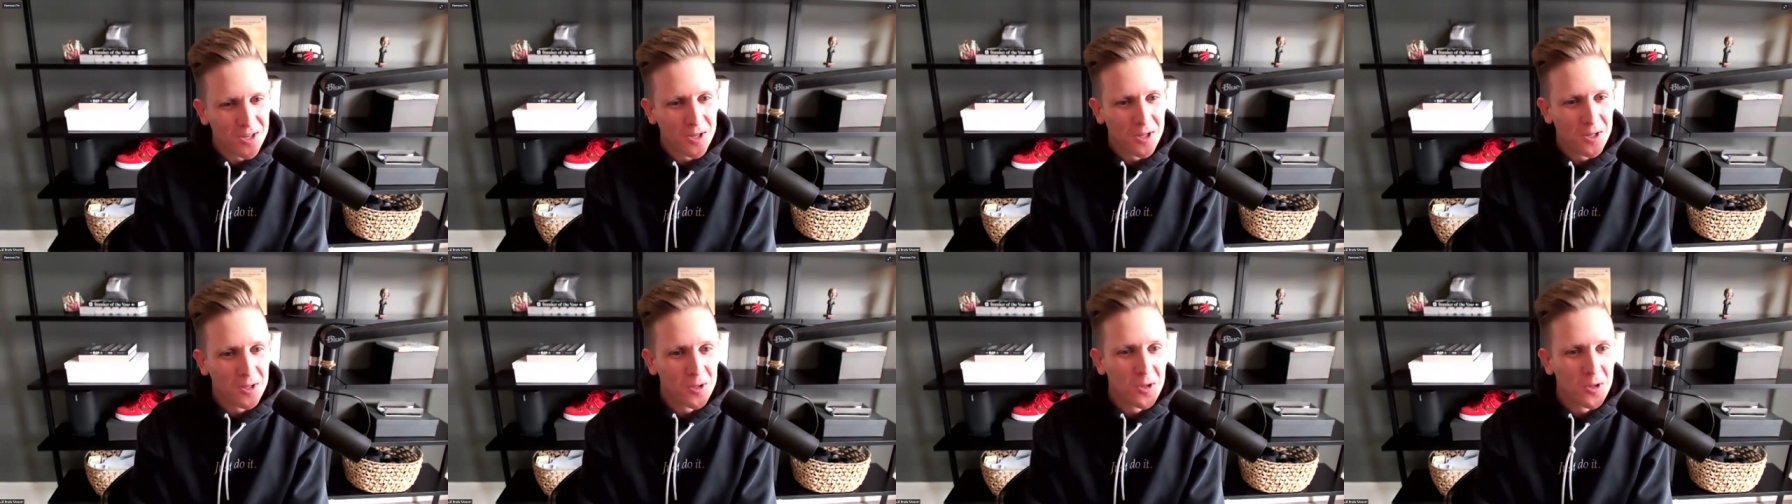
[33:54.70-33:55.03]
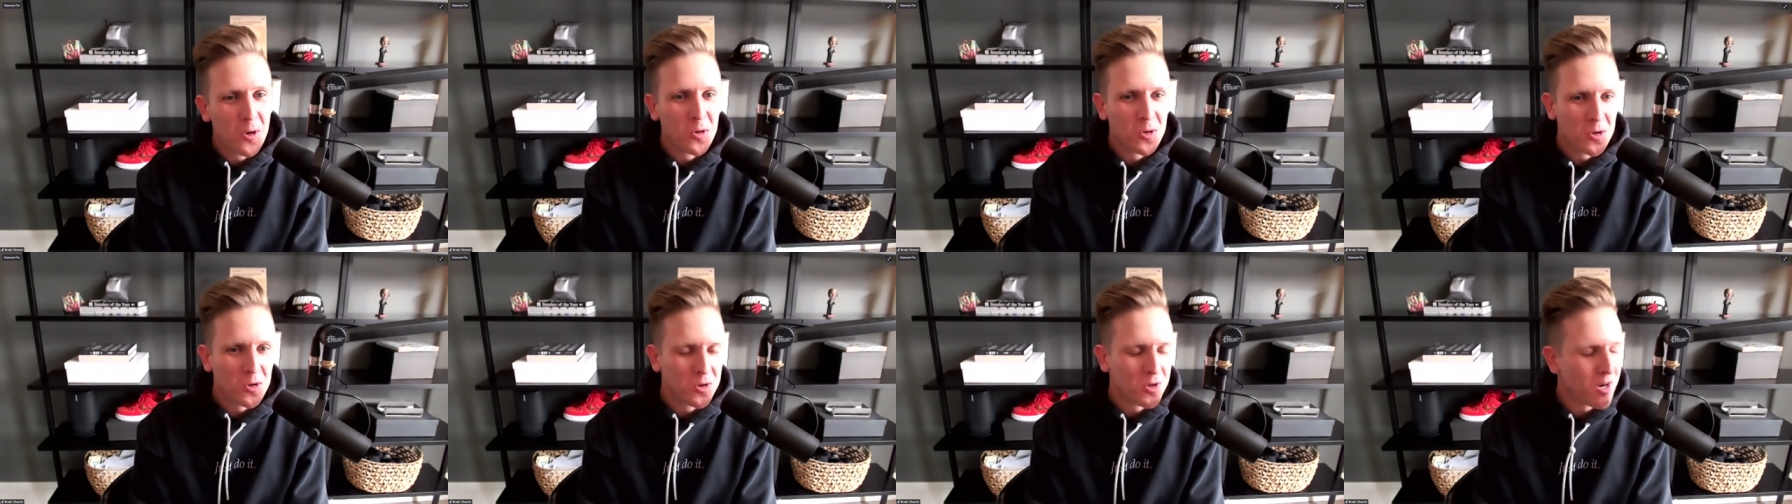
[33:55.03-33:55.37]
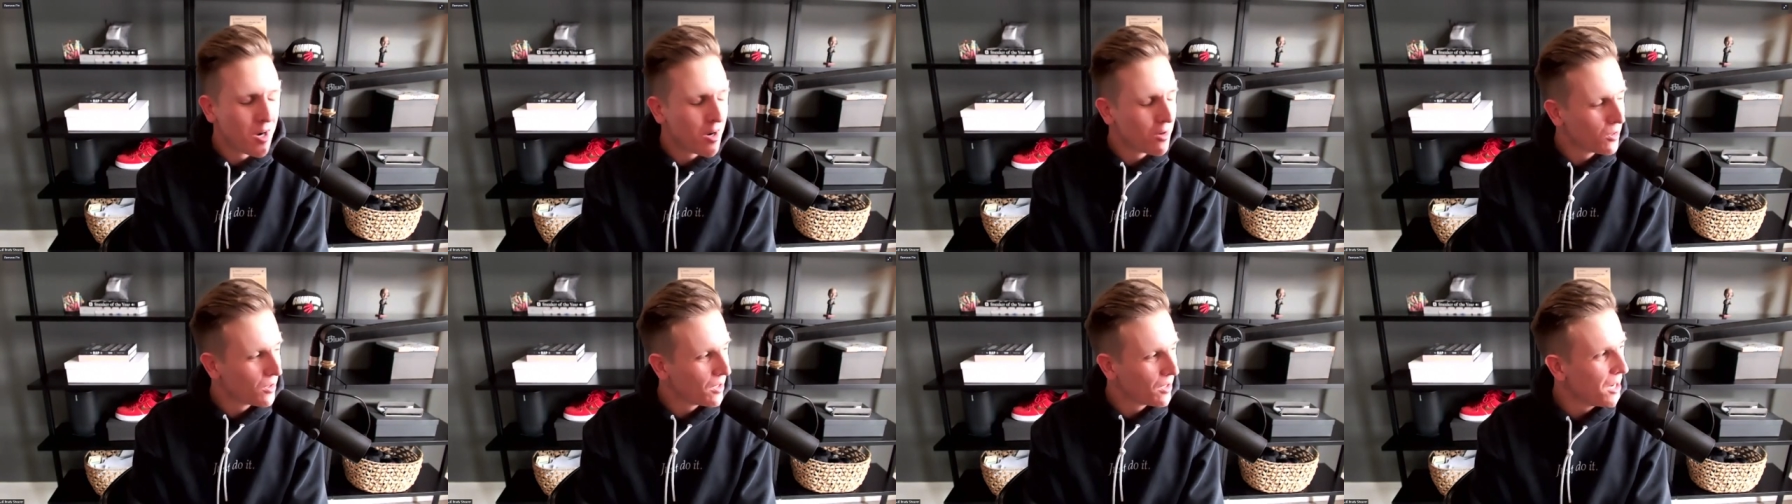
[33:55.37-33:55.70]
local
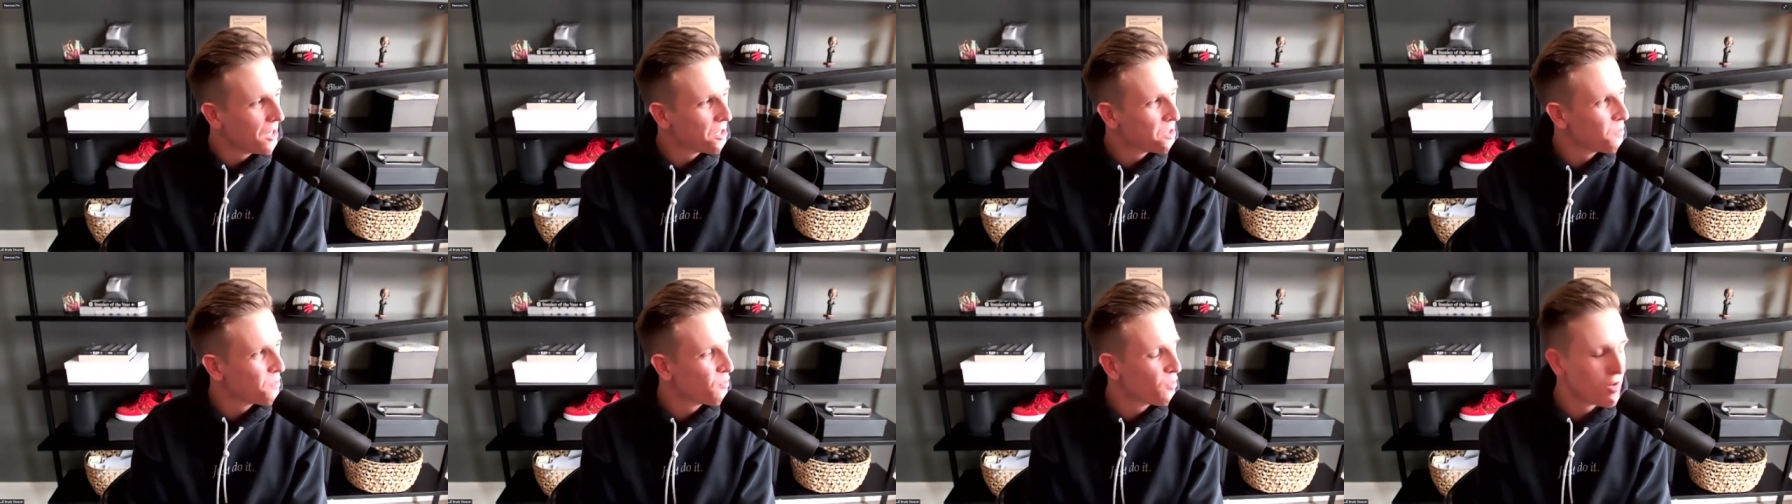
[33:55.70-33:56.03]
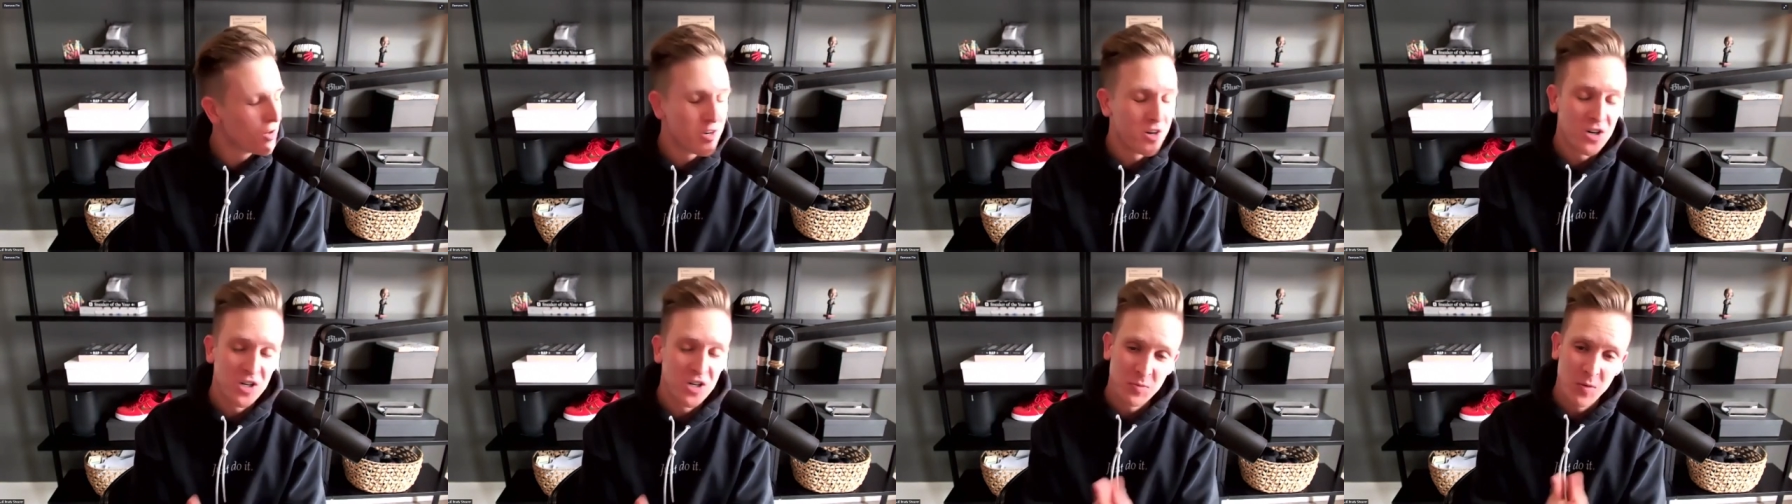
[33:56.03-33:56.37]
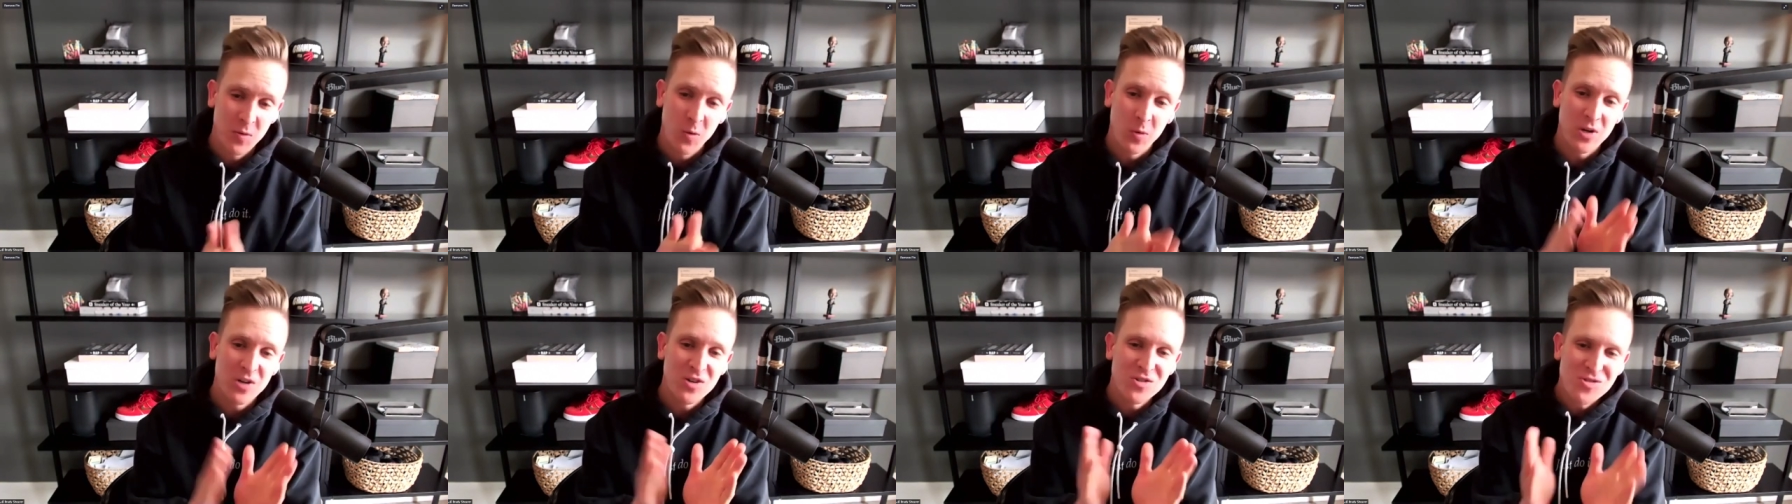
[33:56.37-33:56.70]
congregation for years but
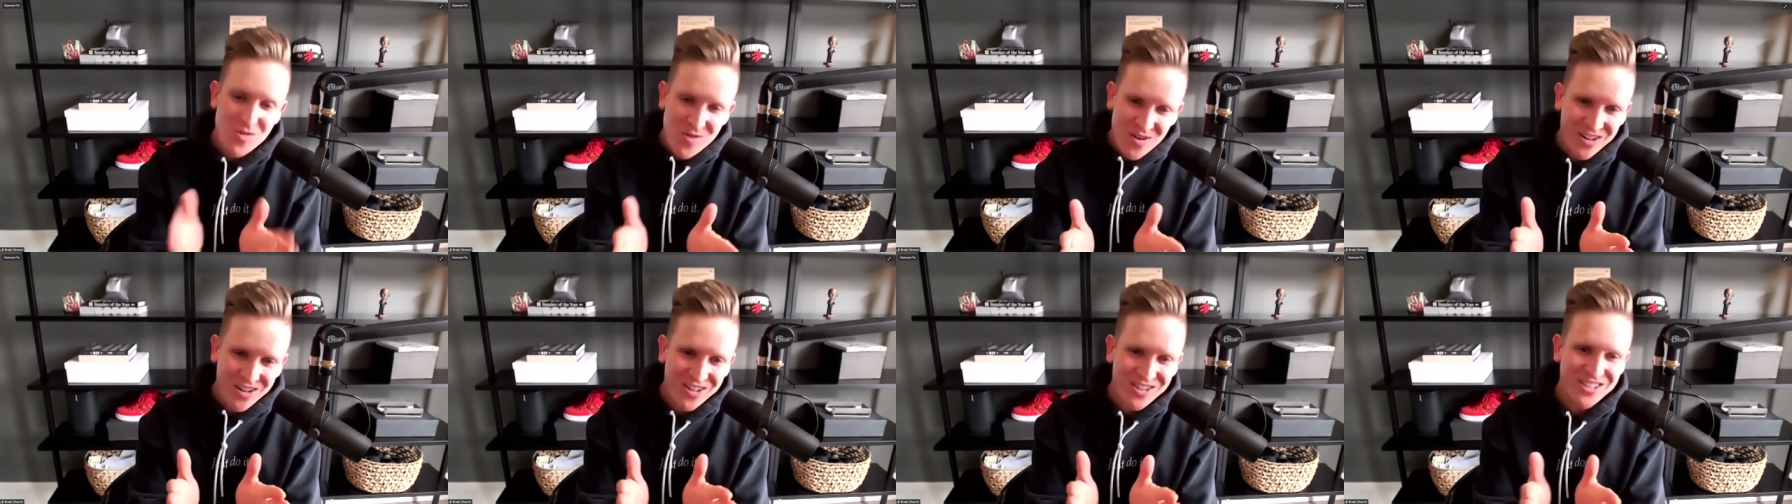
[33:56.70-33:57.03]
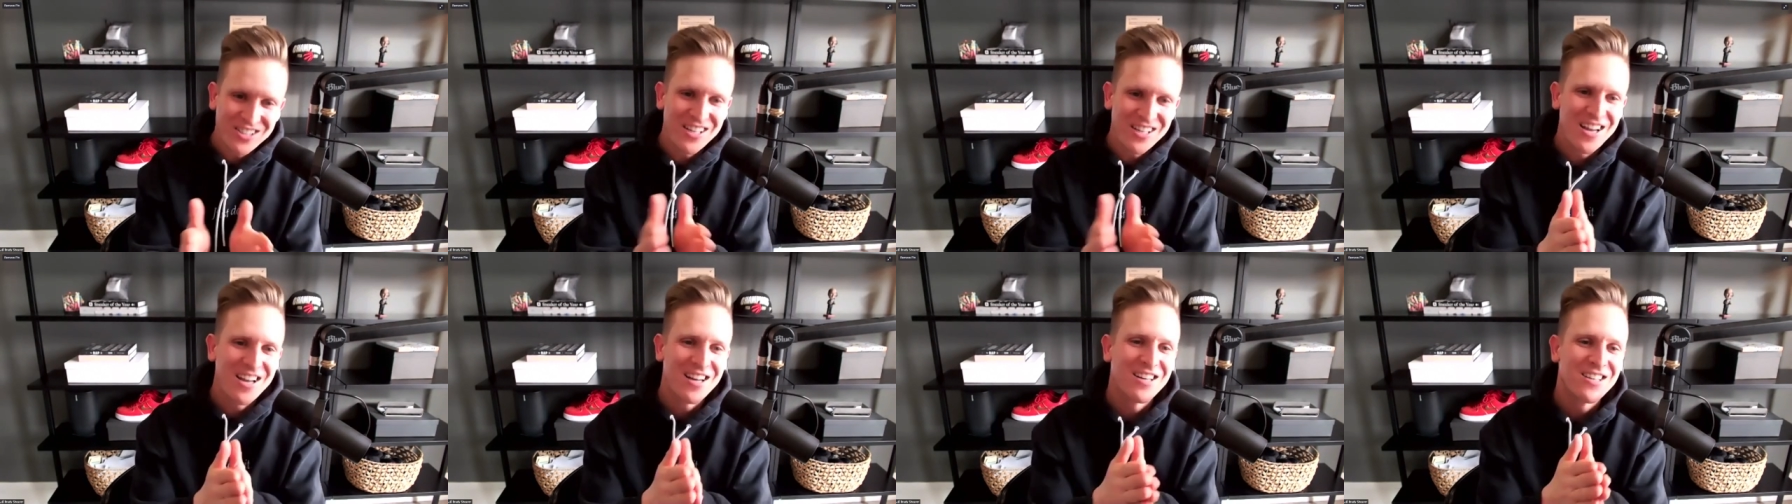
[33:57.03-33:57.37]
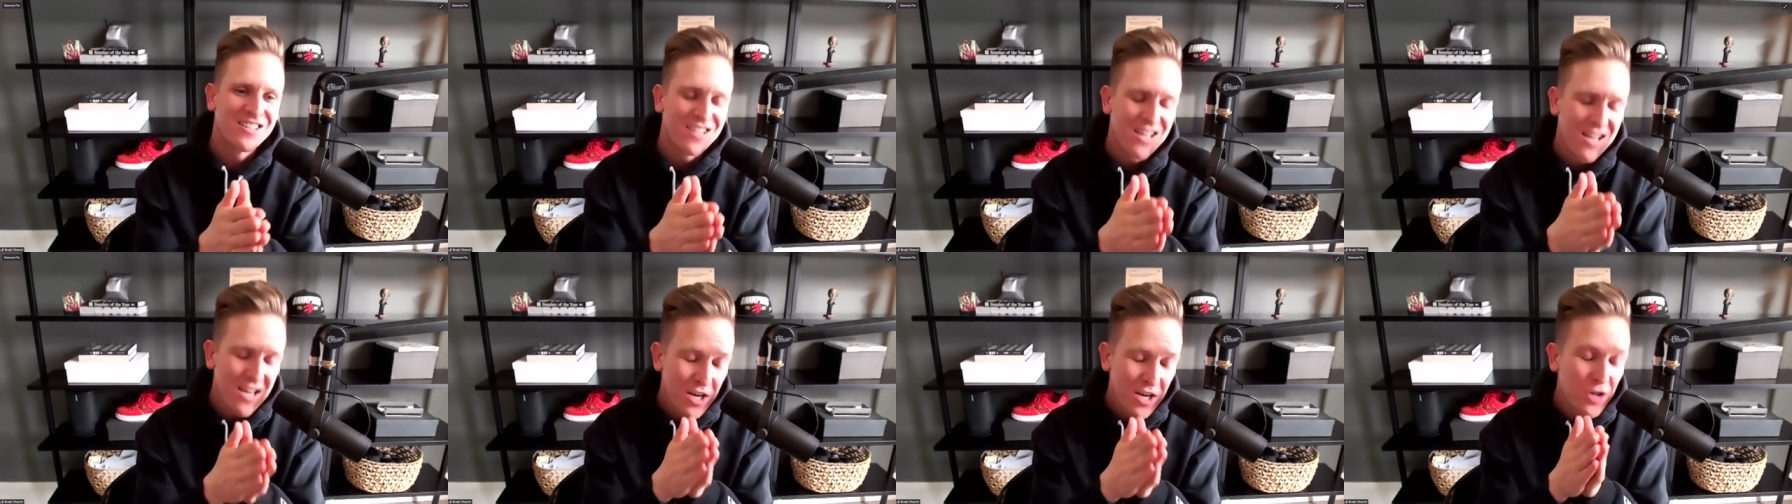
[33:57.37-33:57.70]
what you don't understand is
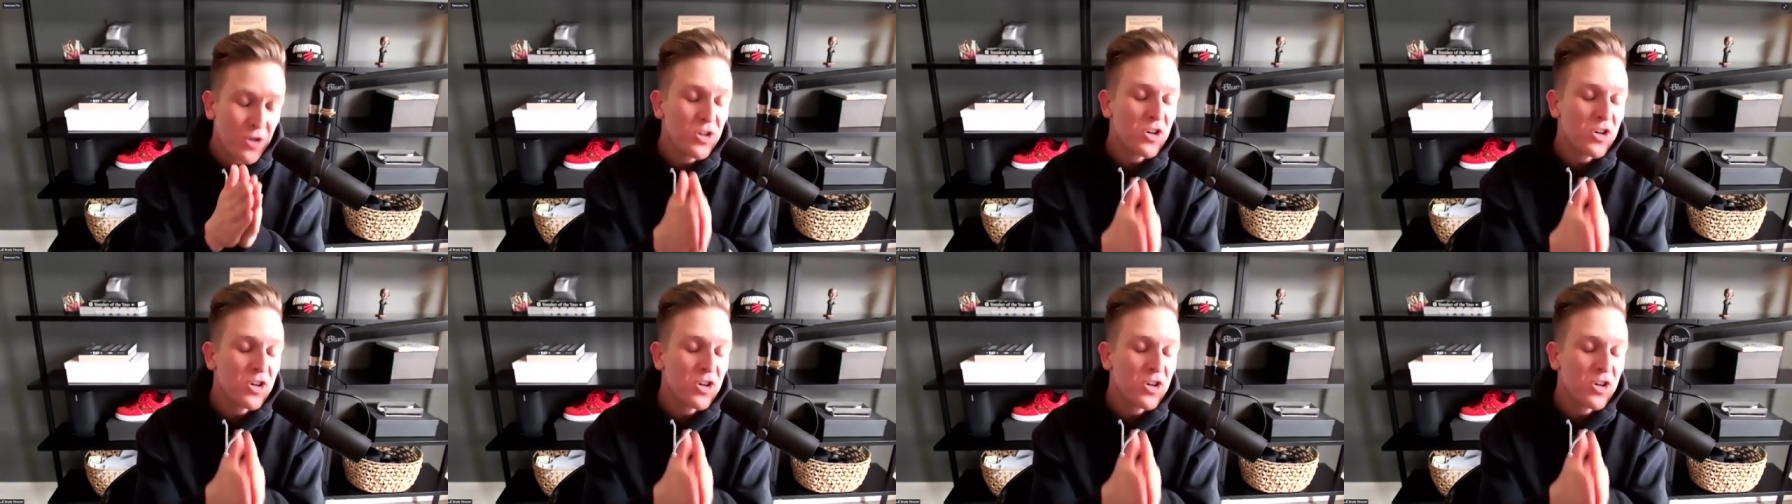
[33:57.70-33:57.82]
that you're